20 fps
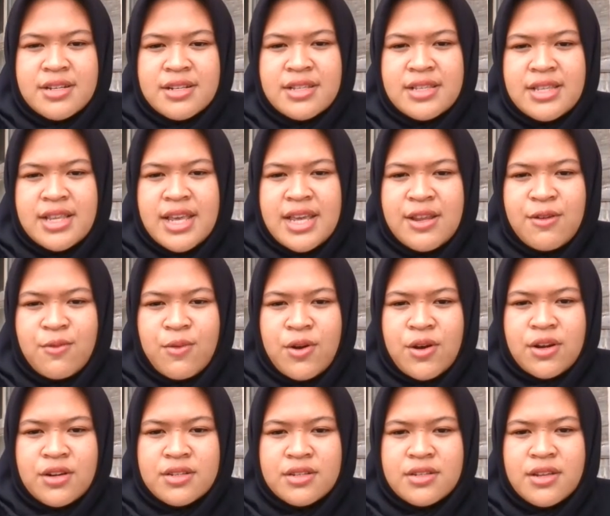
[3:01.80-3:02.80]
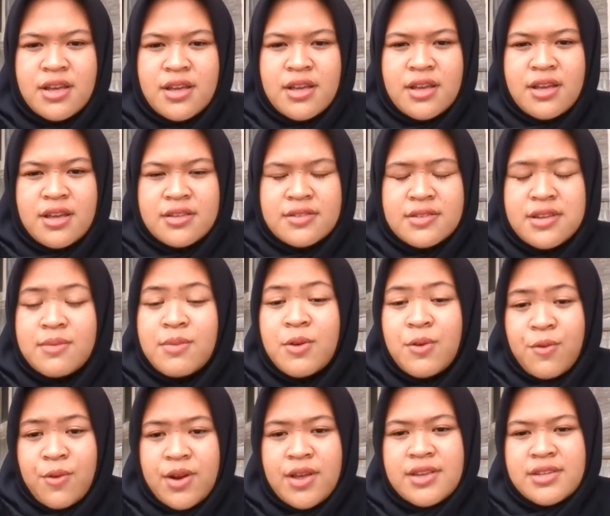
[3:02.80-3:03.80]
Lenny worked, Slim
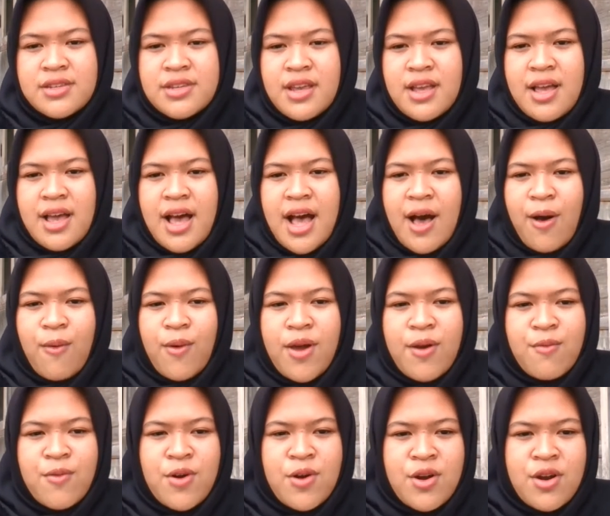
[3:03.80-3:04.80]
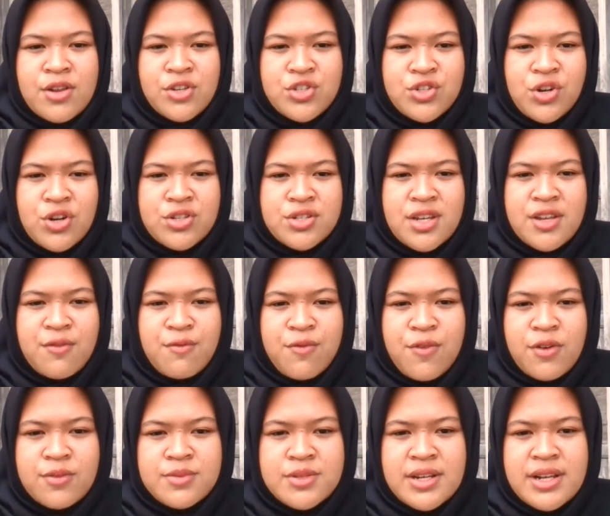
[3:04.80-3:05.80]
agrees. However, George
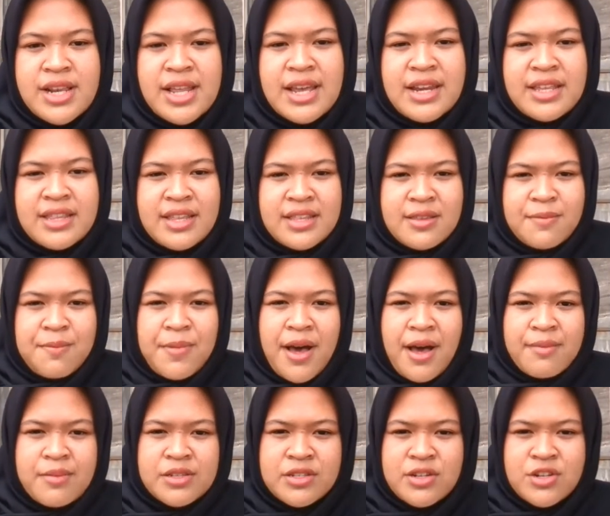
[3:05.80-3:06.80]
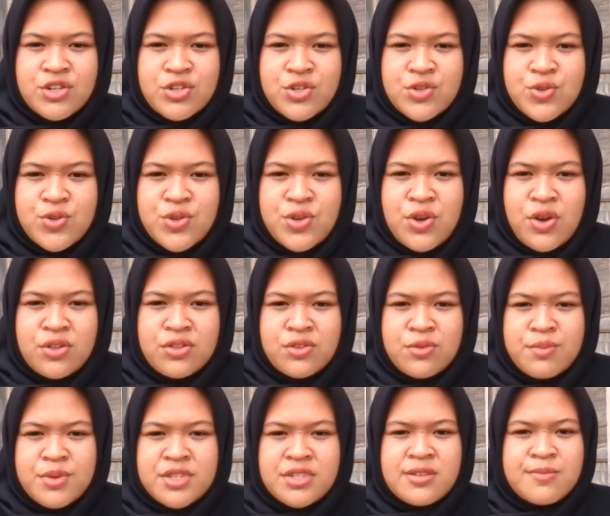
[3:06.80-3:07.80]
informs Lenny that the puppies are too young to
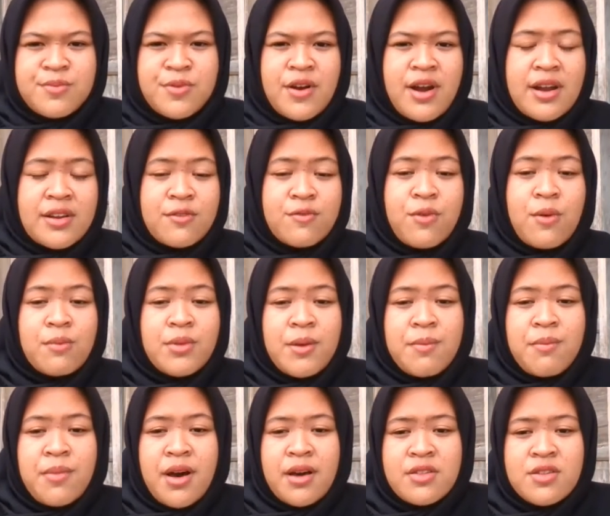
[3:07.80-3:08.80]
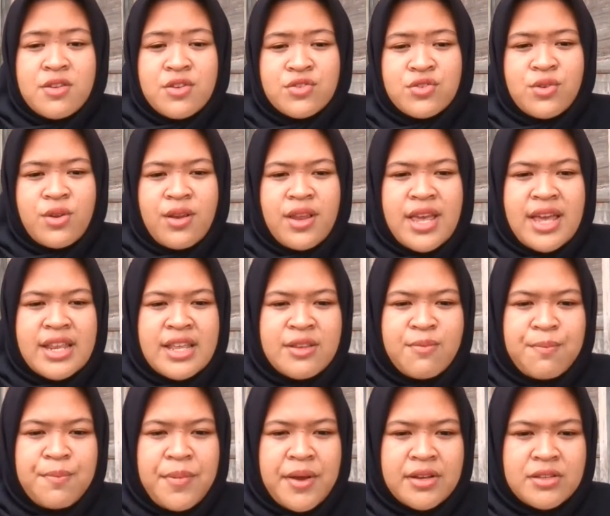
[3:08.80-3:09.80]
be separated from their mother, so Lenny
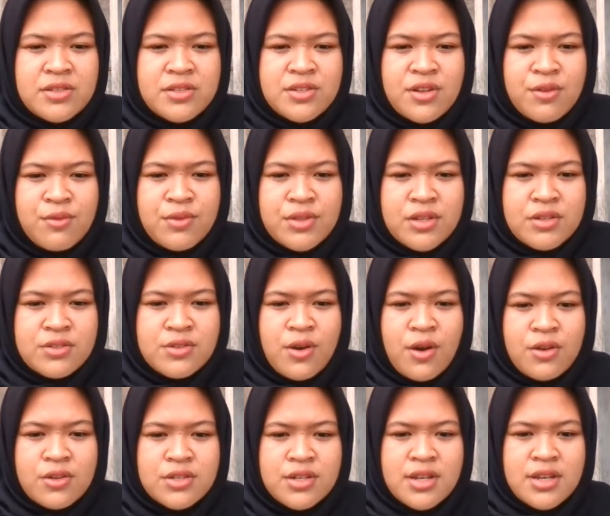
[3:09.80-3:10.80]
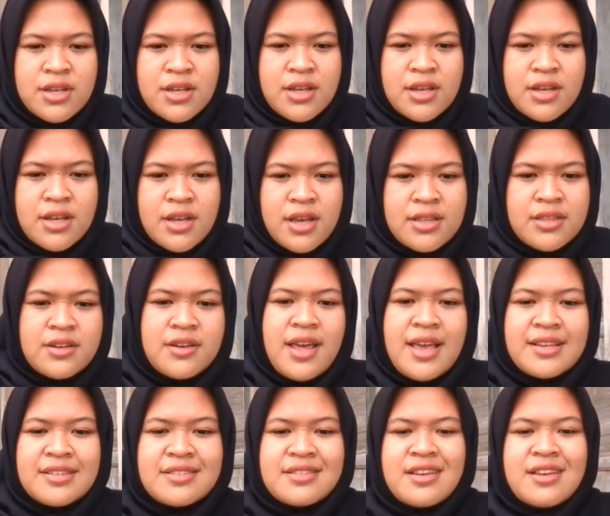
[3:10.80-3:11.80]
beds down with the dogs. And the
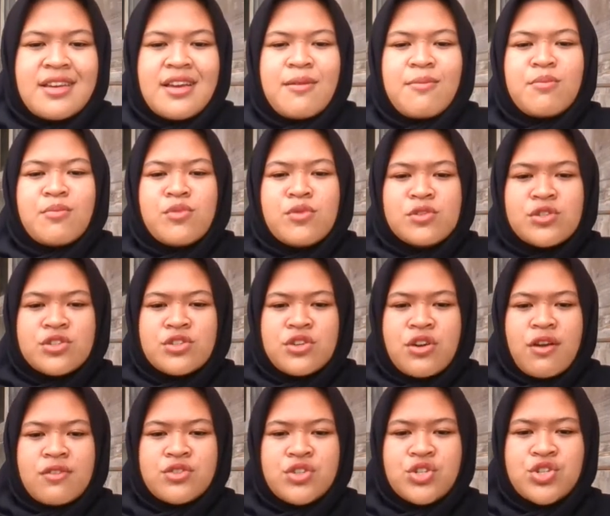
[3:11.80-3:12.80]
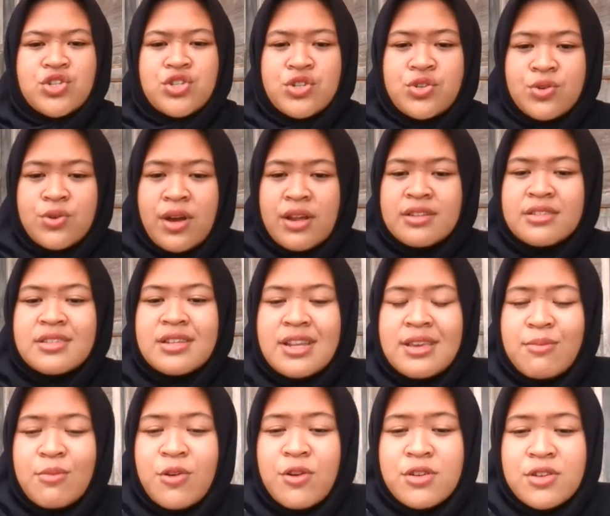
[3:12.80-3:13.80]
next day, a mule drops a shoe and
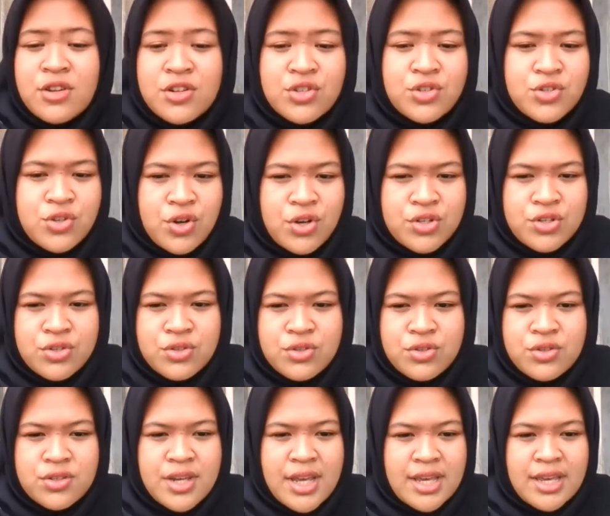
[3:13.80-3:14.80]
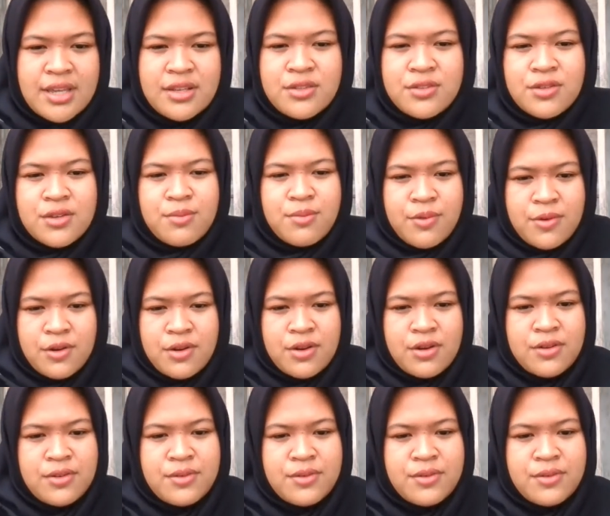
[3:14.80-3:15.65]
Slim orders George to take it to the barn.